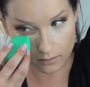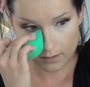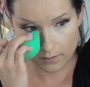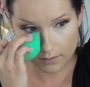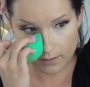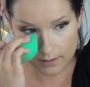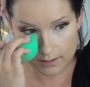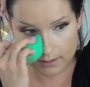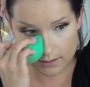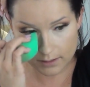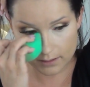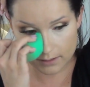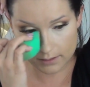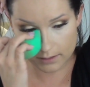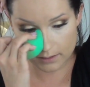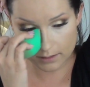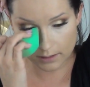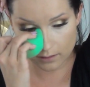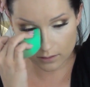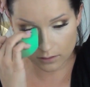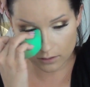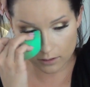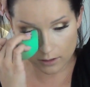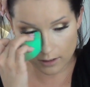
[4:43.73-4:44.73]
This
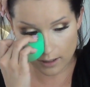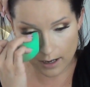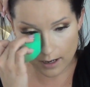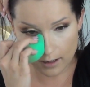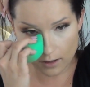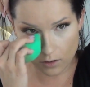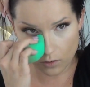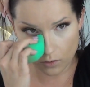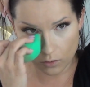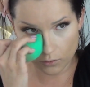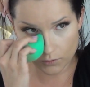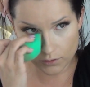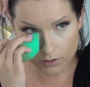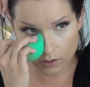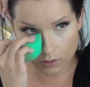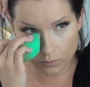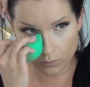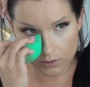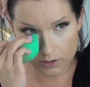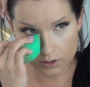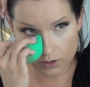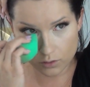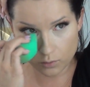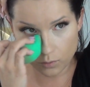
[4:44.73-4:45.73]
concealer at Ulta
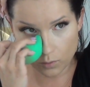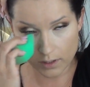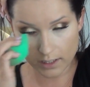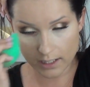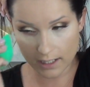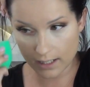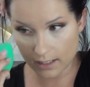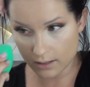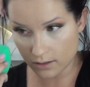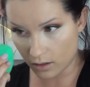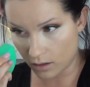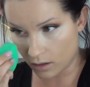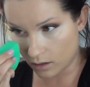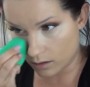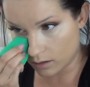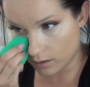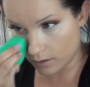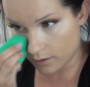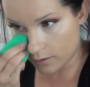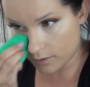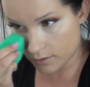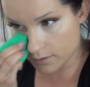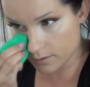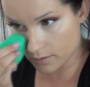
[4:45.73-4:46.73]
was
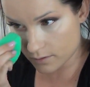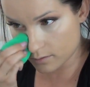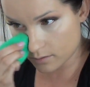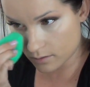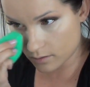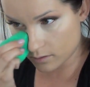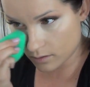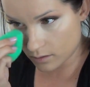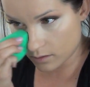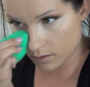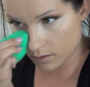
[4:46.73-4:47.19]
$28.